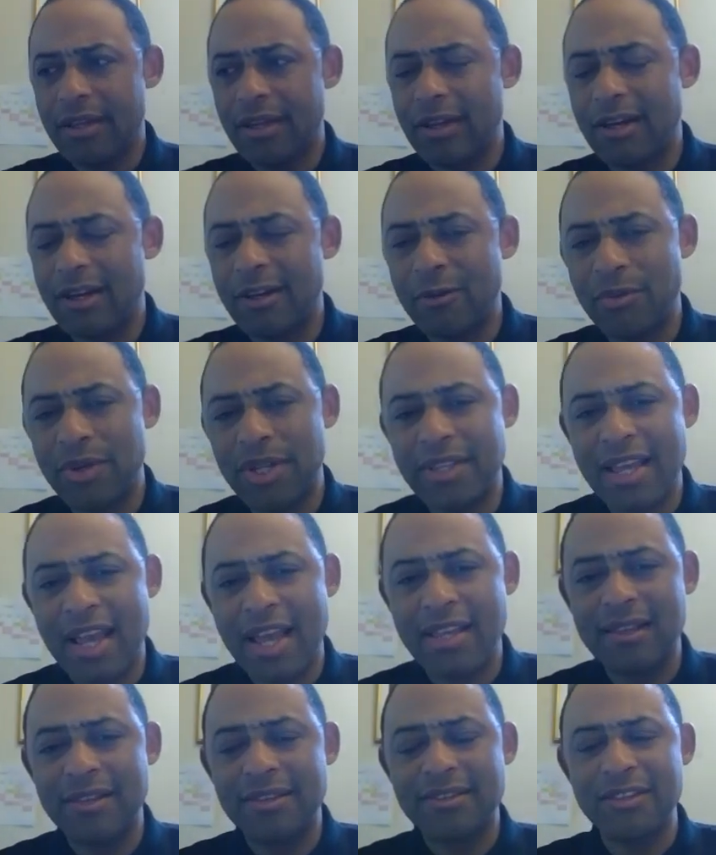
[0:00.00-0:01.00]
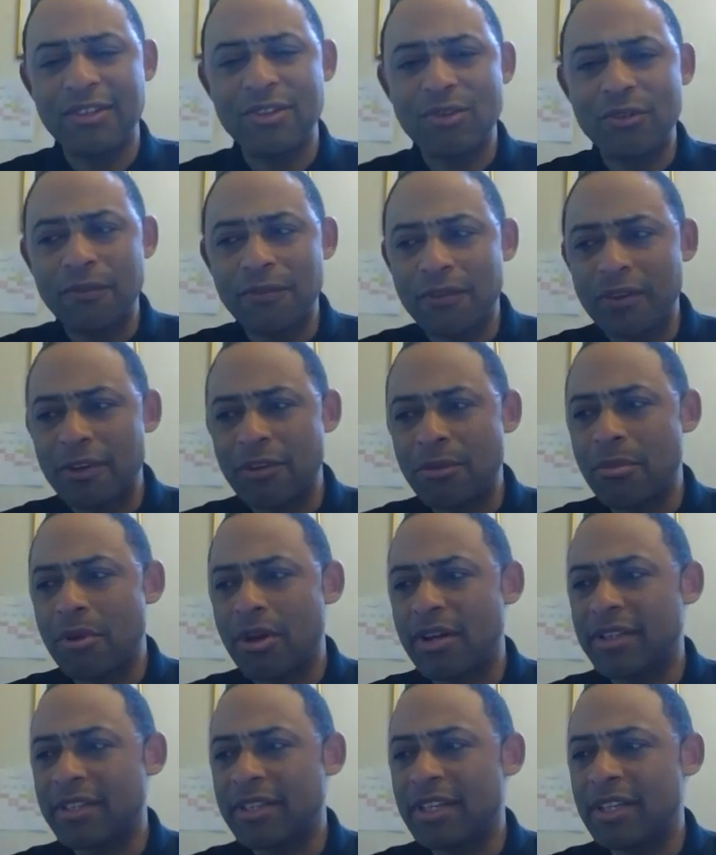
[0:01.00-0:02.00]
when I listened to Father
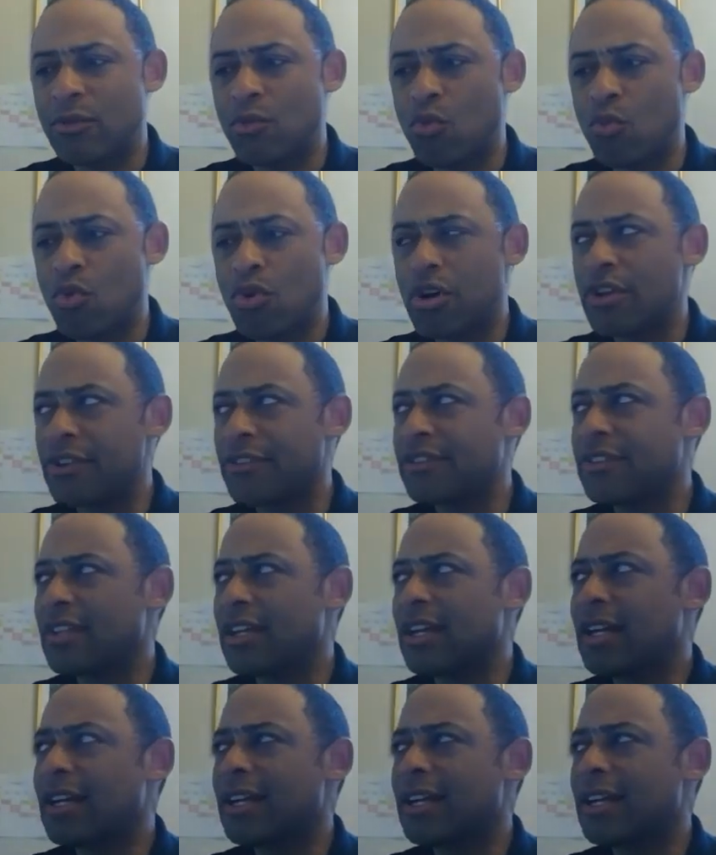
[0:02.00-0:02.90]
Martin was,